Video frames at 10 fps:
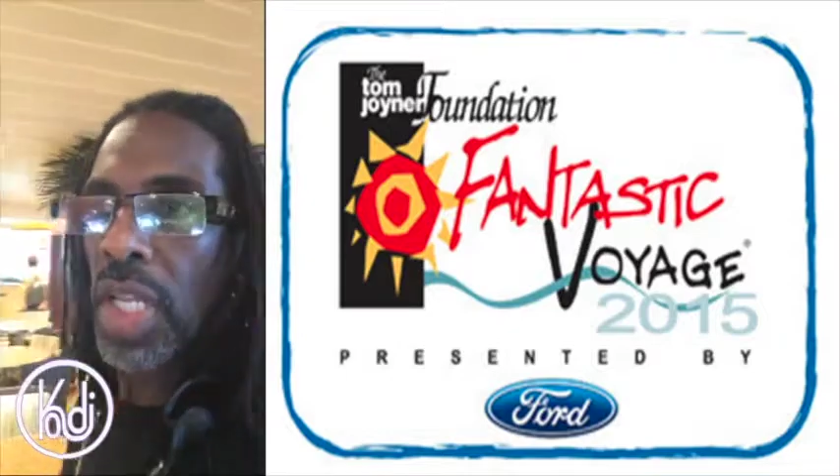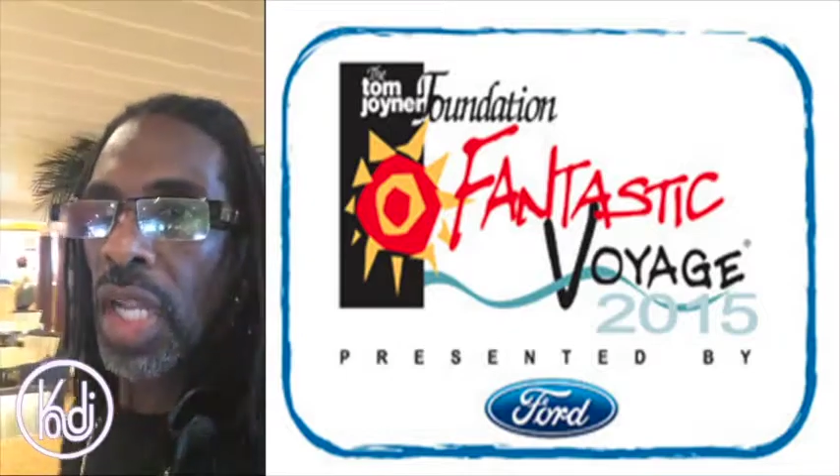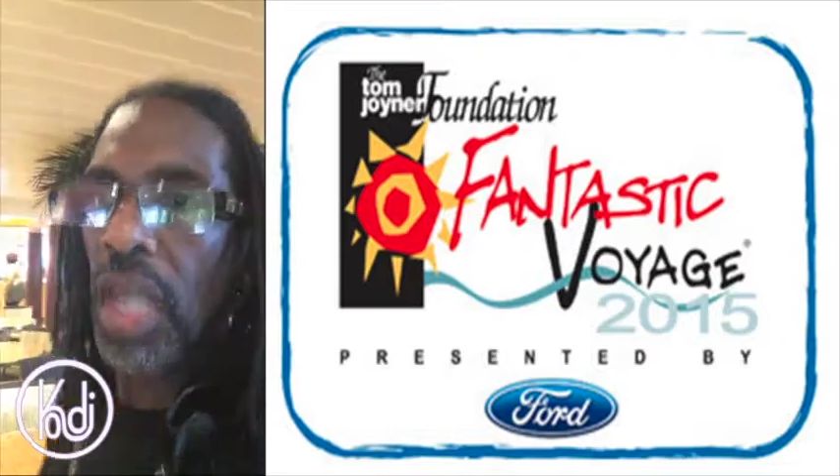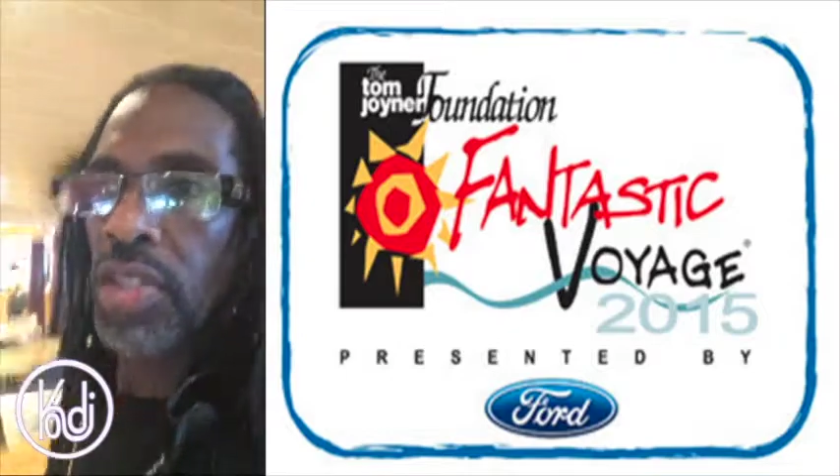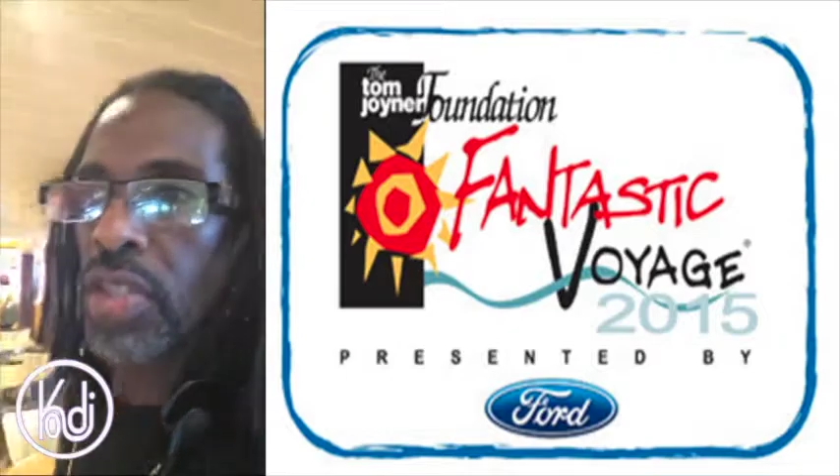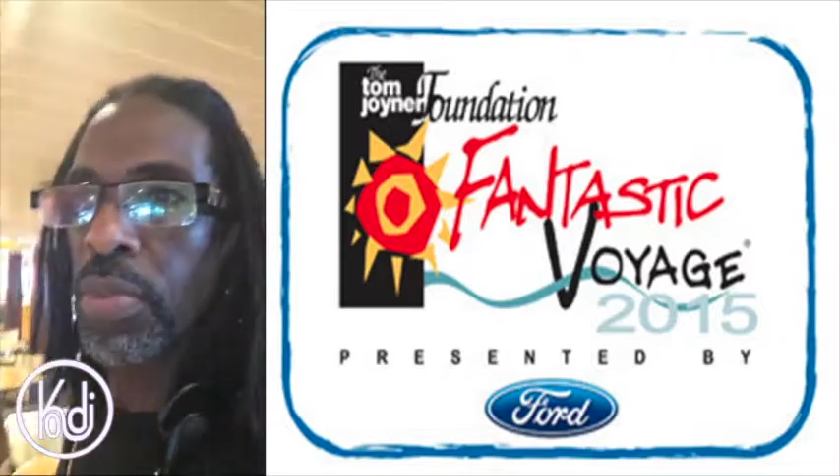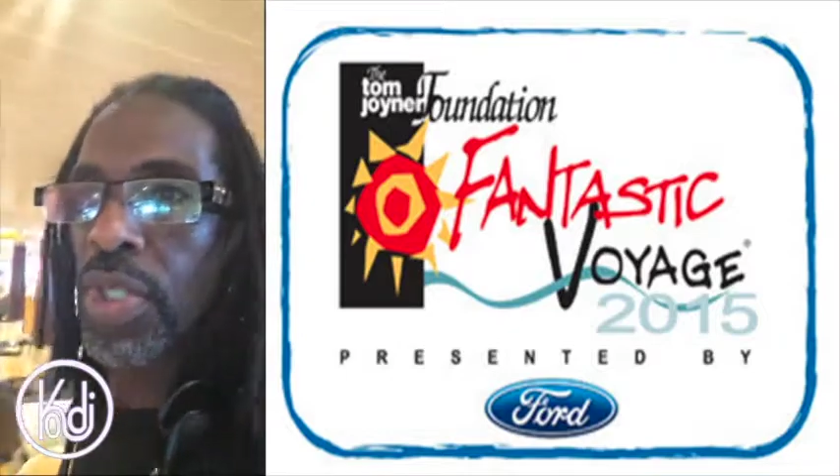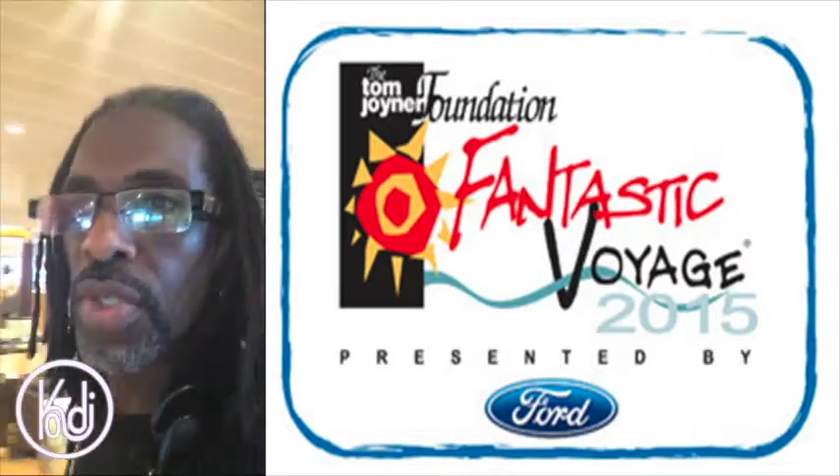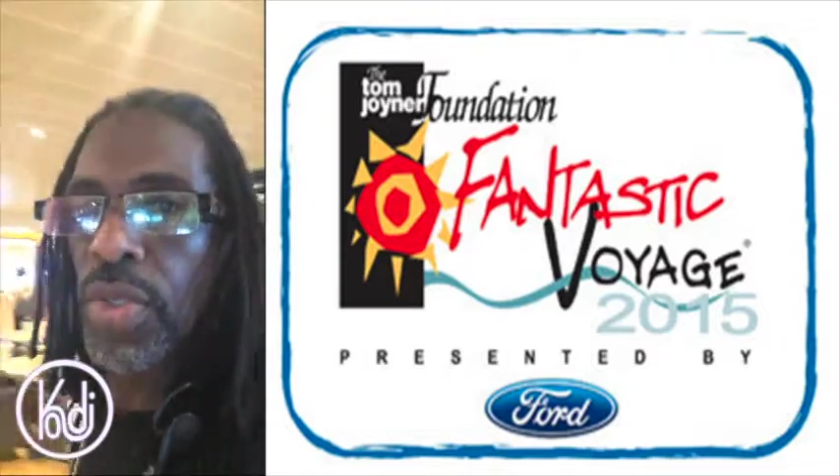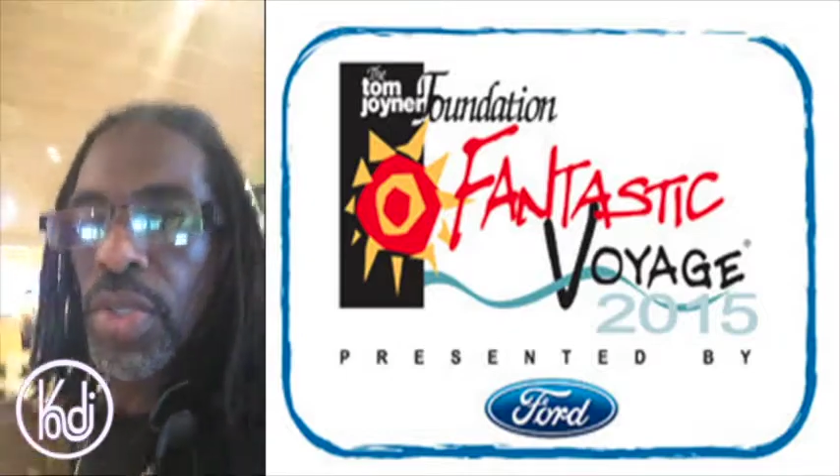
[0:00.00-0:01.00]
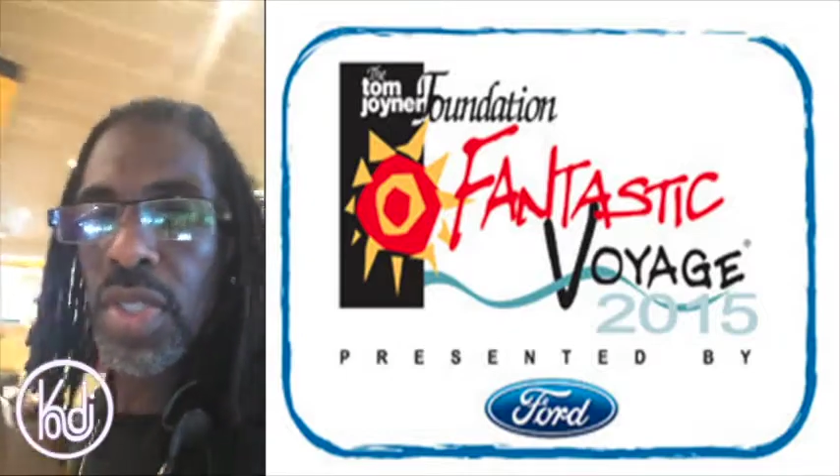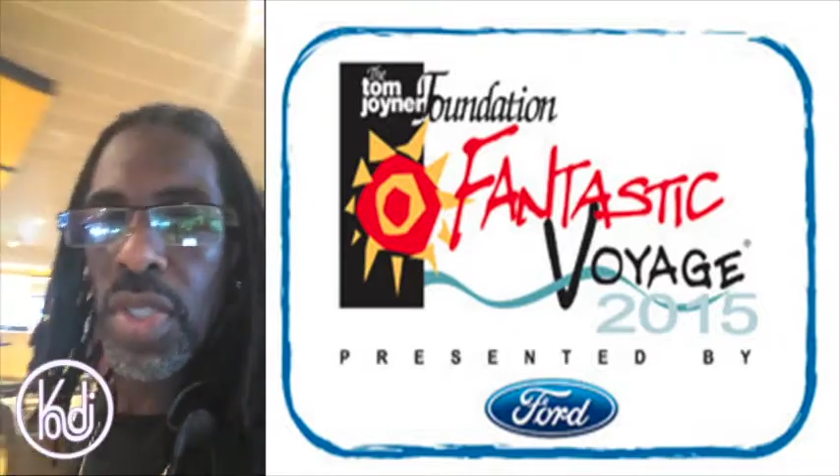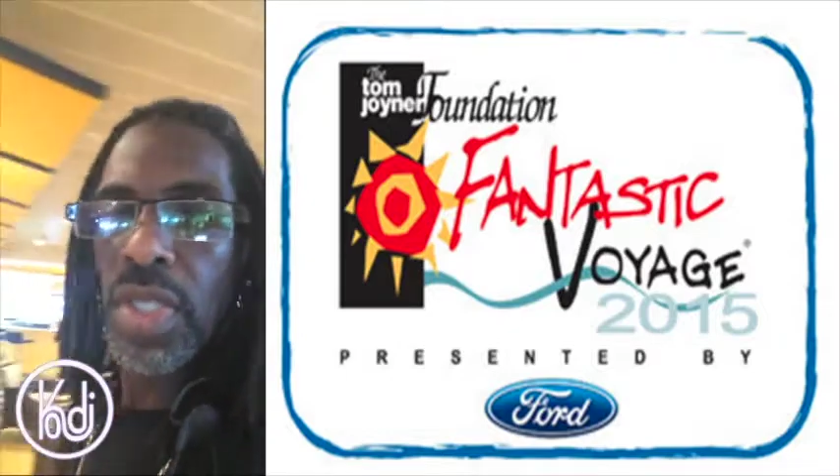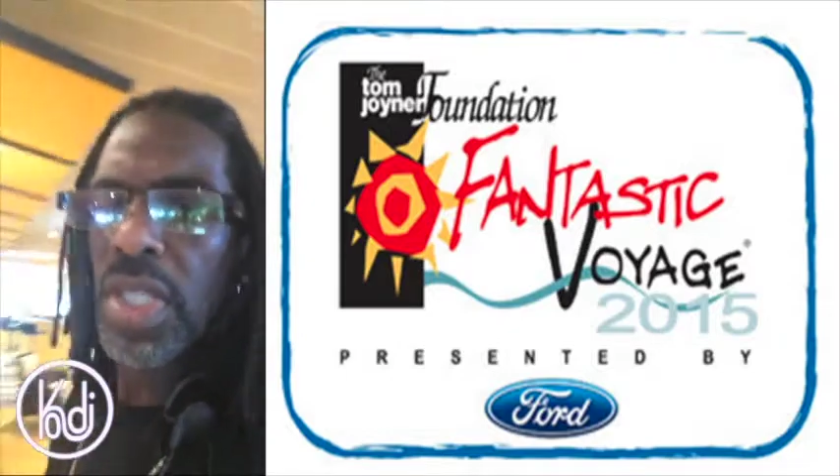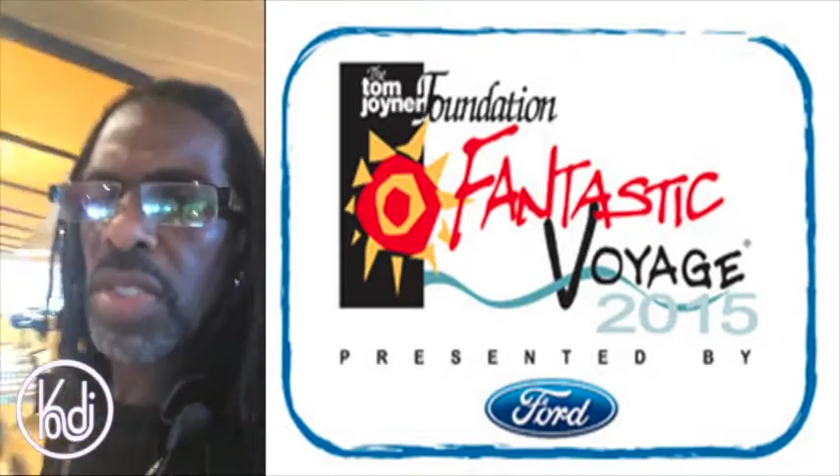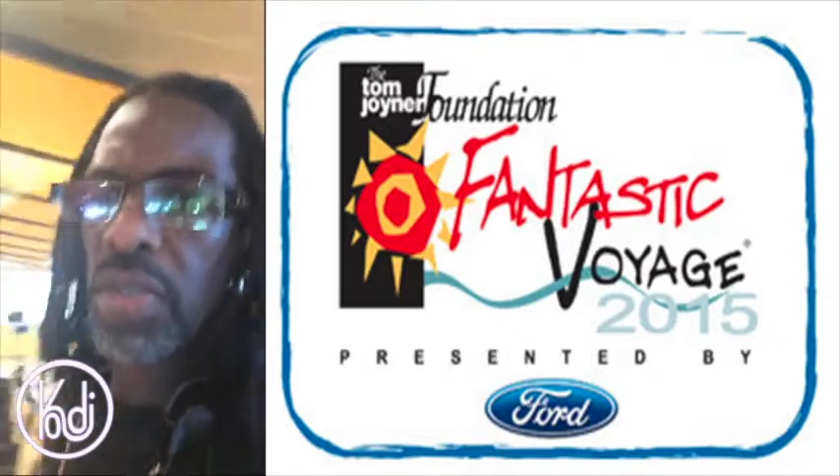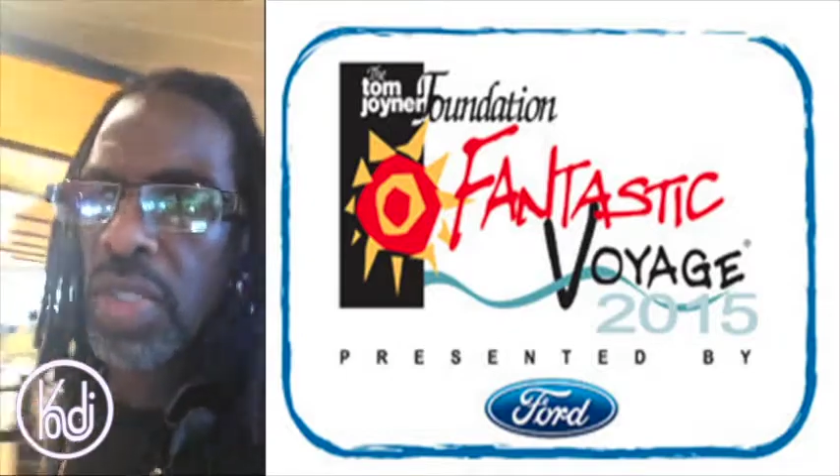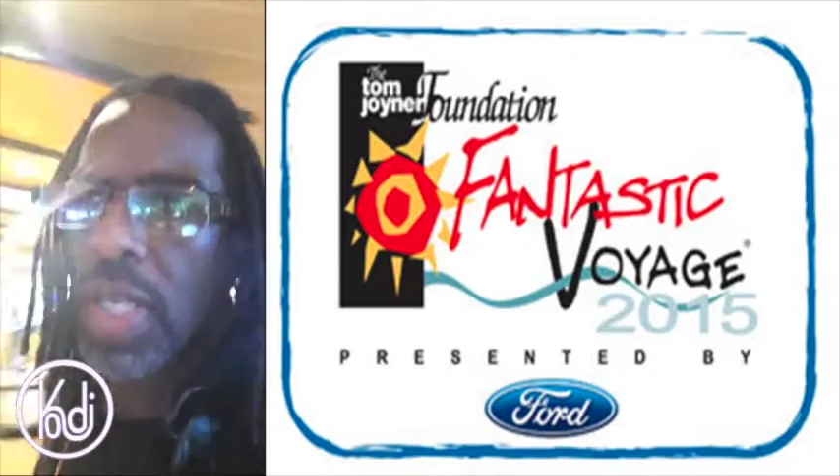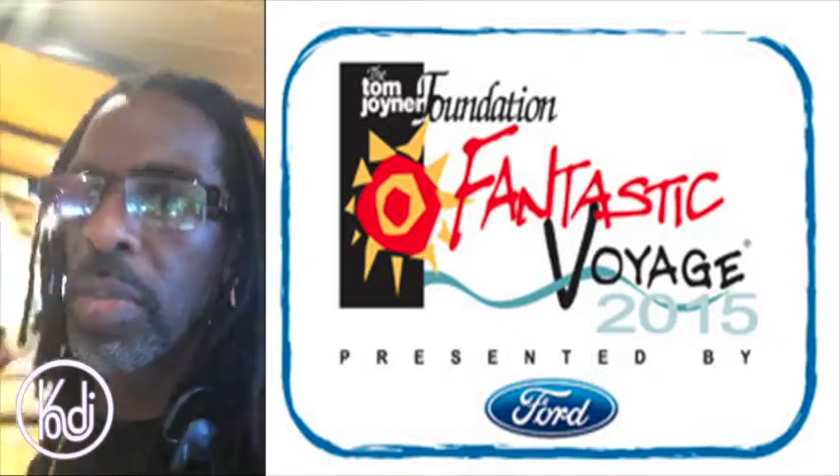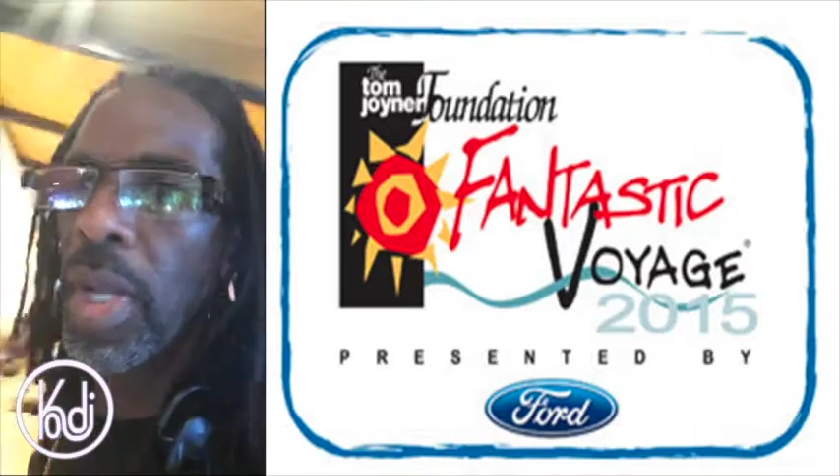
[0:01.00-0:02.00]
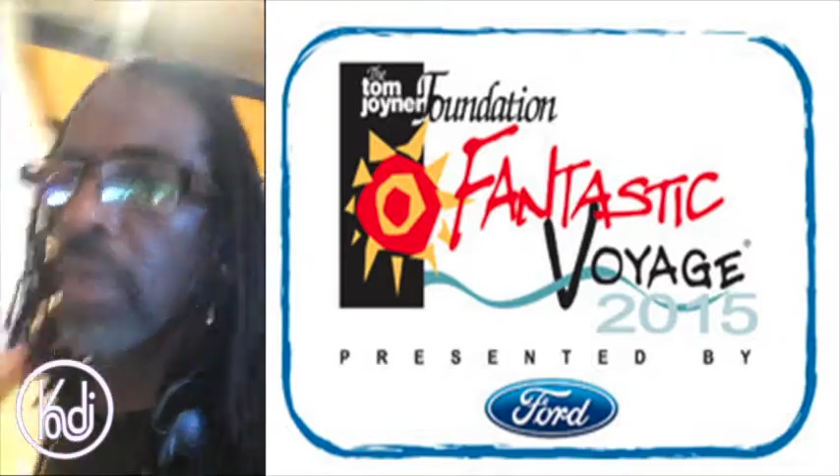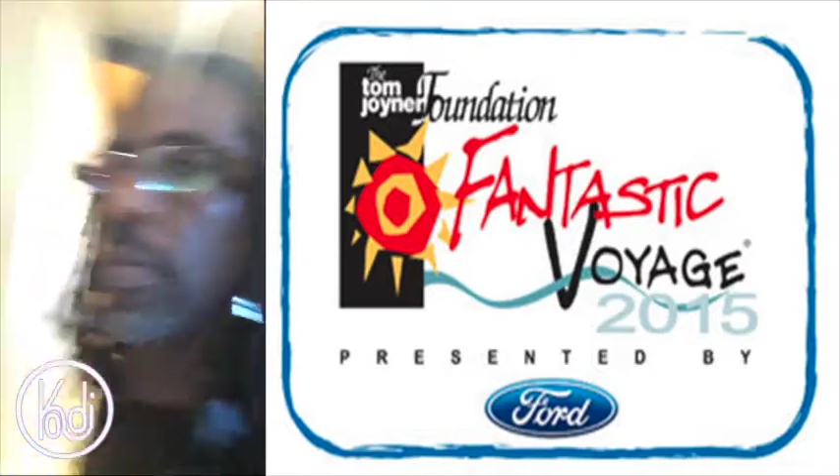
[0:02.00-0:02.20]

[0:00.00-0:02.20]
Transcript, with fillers: and entrepreneurs. Let's go check them out.